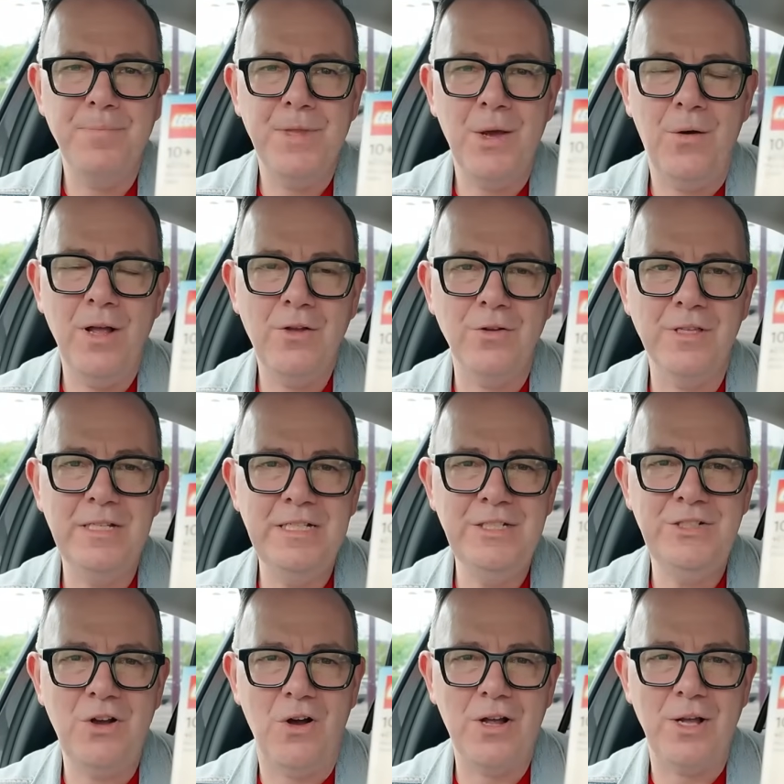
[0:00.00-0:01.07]
Now, I got the
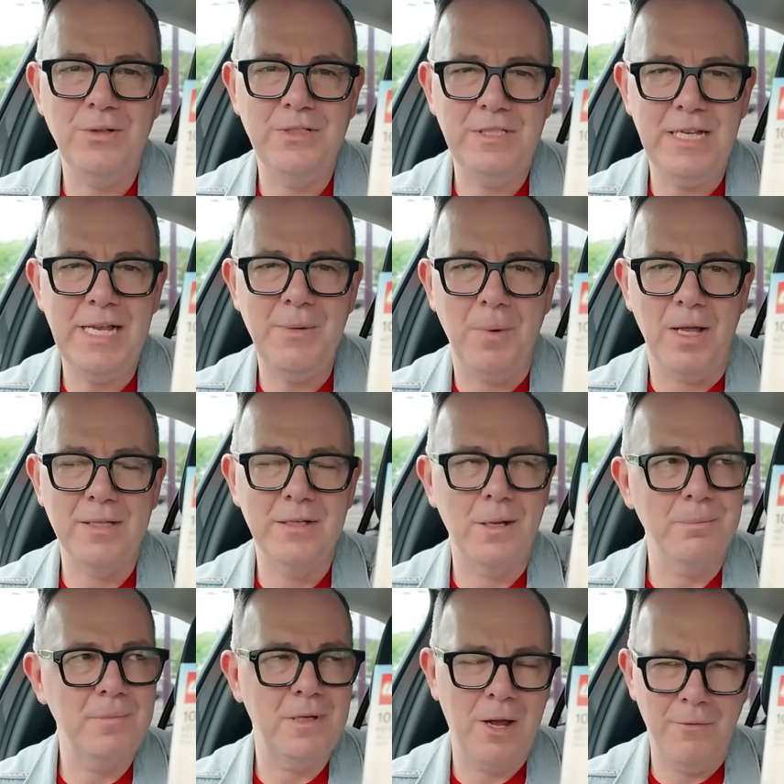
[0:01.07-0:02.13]
Ninjago City one, and
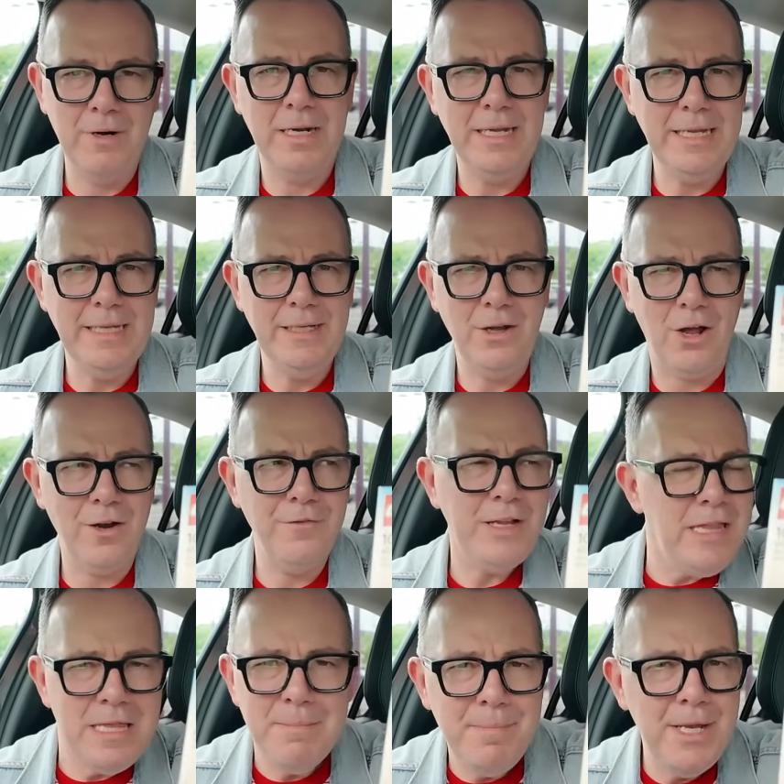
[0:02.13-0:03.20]
I'm currently kind of
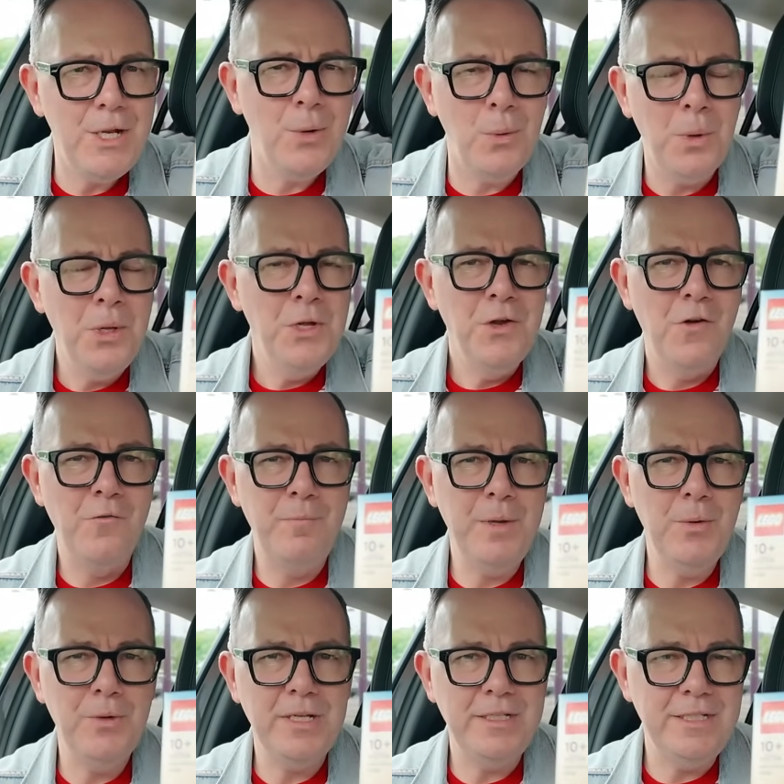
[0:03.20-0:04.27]
in the middle of
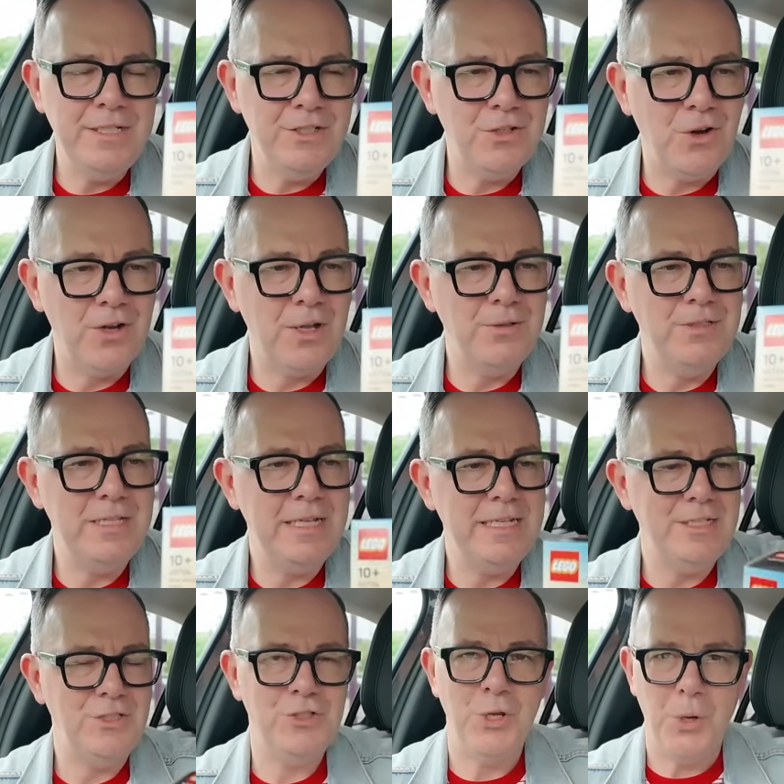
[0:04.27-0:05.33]
building Ninjago
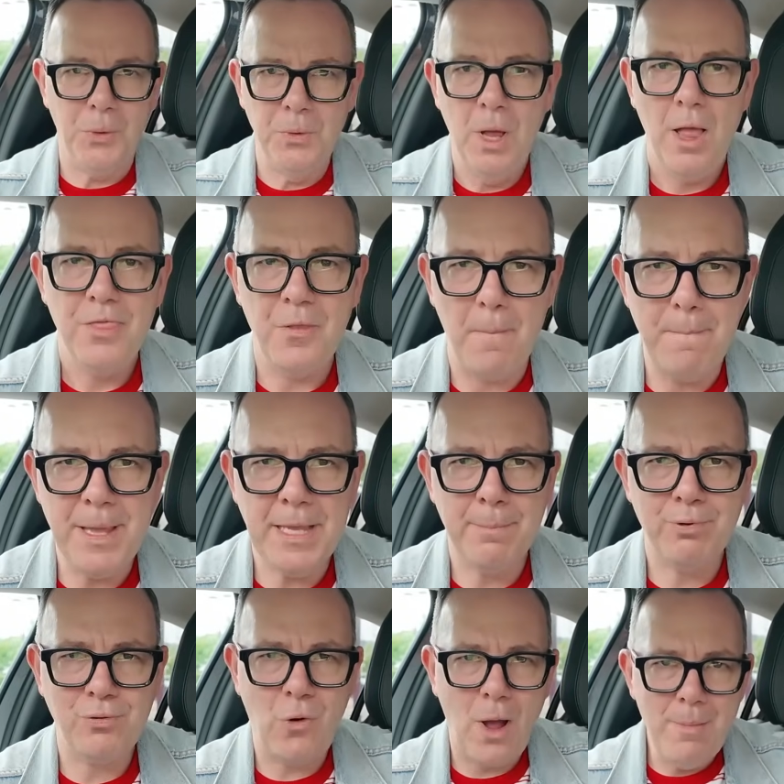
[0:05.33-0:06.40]
City 2, the
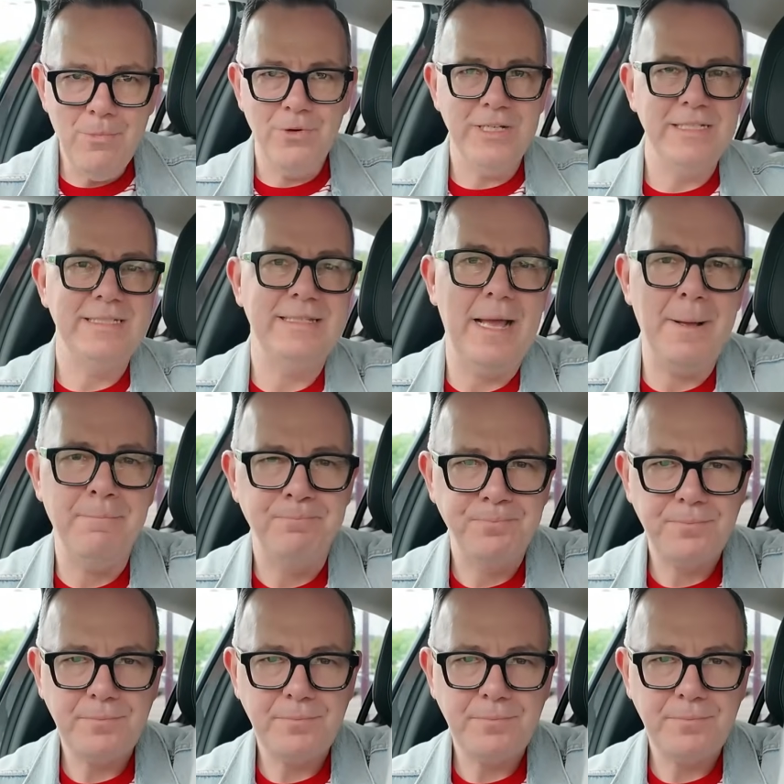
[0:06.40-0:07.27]
big primary set.